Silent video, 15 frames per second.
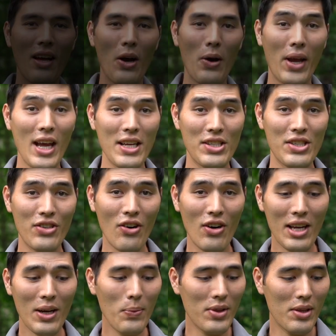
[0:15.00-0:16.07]
Okay,
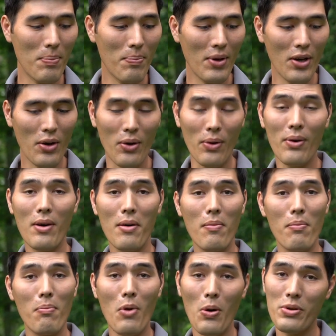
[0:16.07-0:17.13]
starting with the bow.
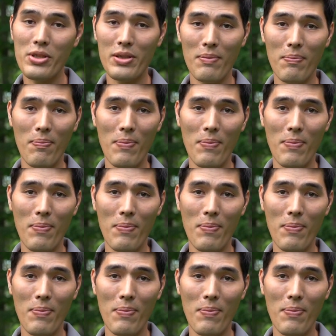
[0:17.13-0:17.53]
Most